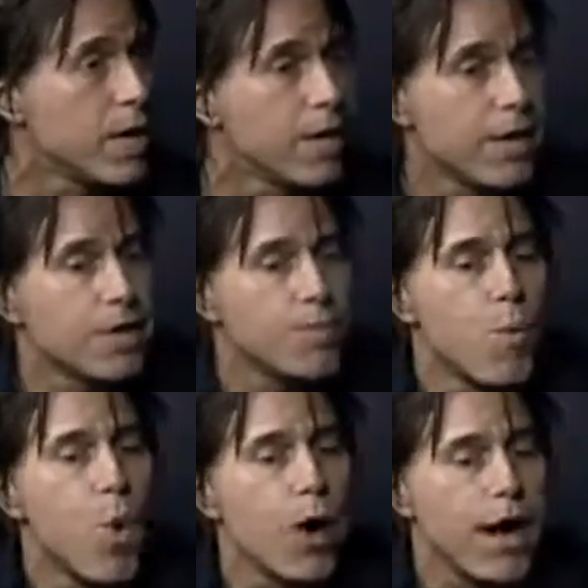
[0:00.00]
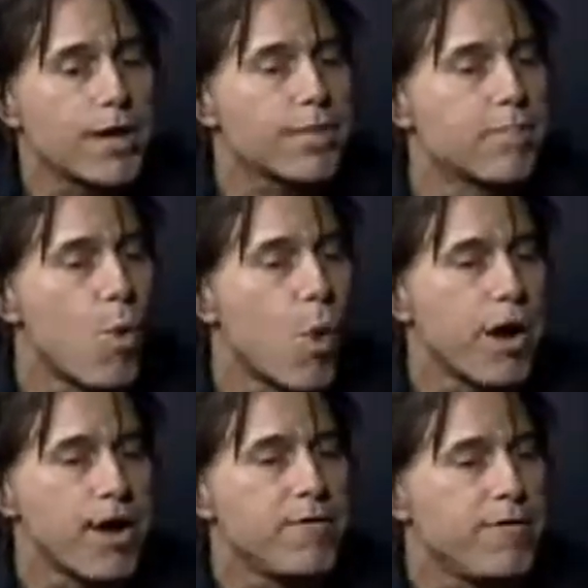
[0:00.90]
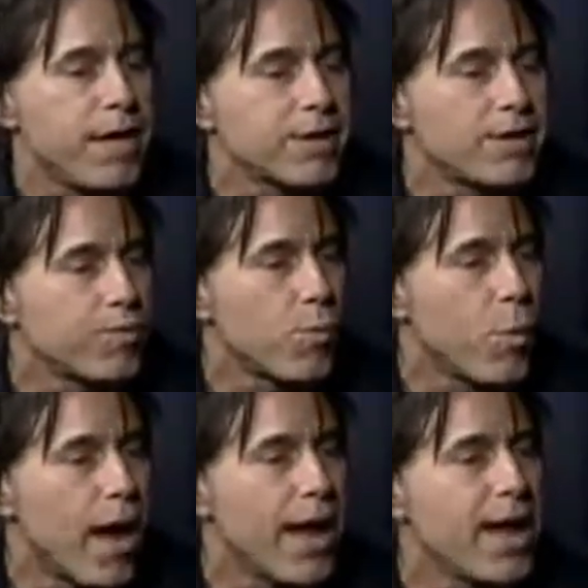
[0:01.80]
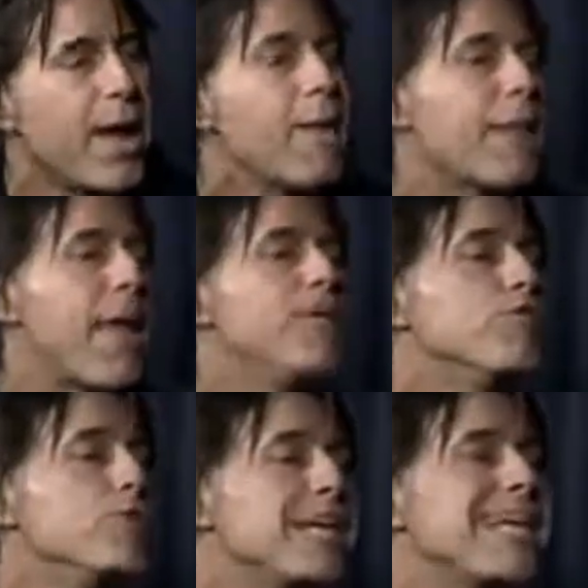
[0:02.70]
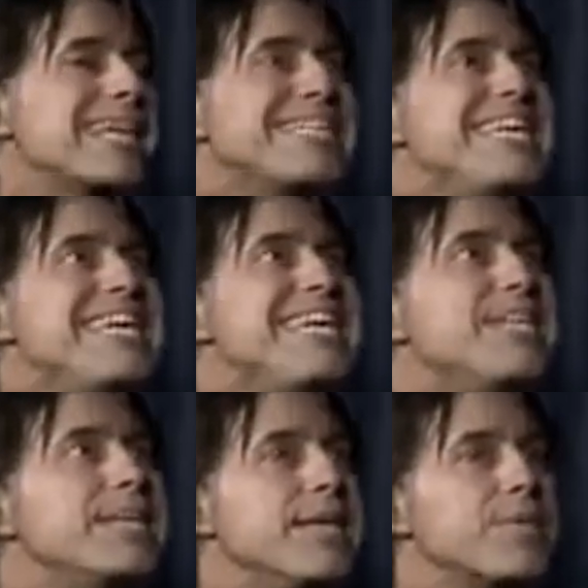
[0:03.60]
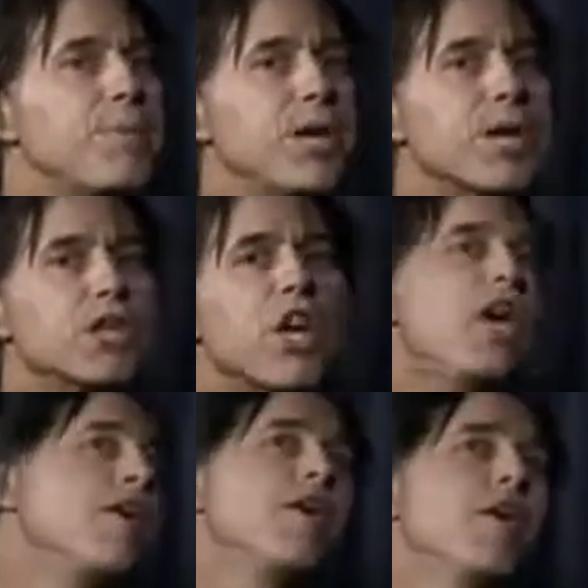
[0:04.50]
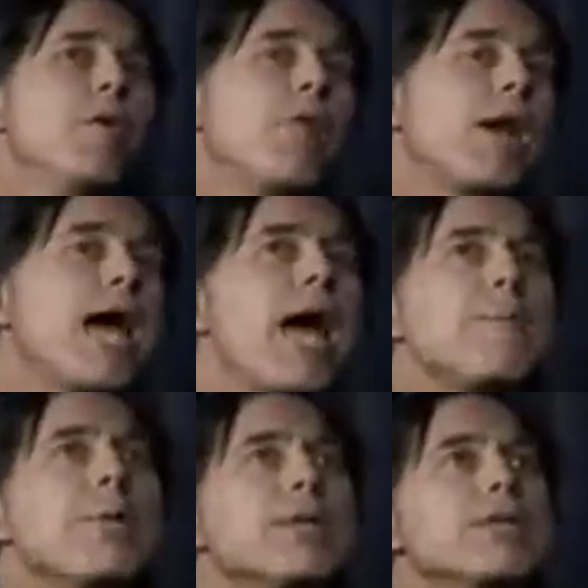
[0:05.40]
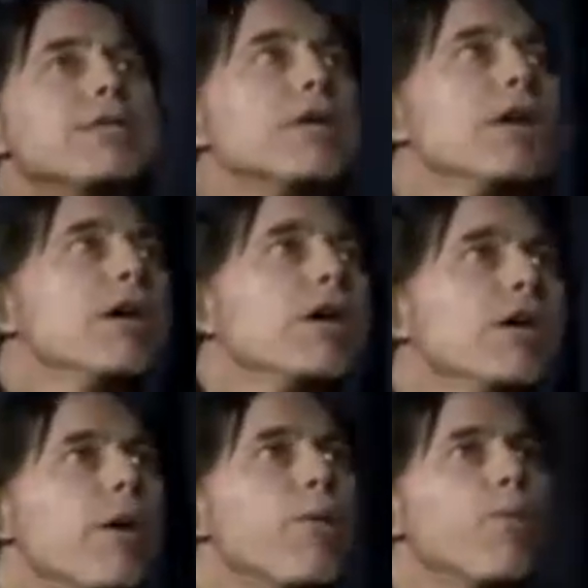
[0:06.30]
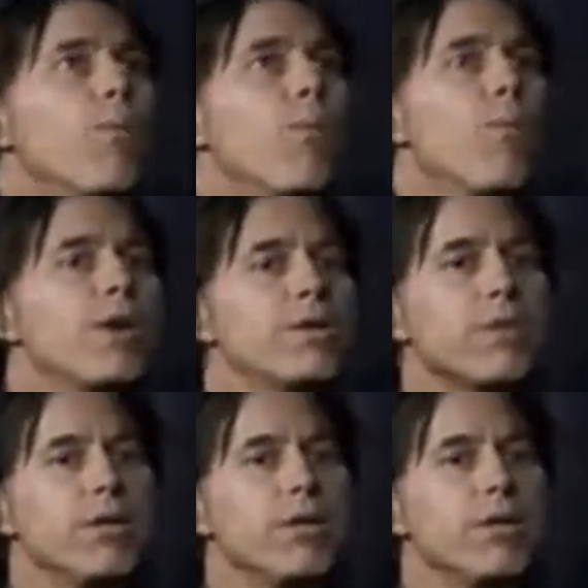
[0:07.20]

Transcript: it's a more invasive way, and the ruling class needs this, because what will happen is, once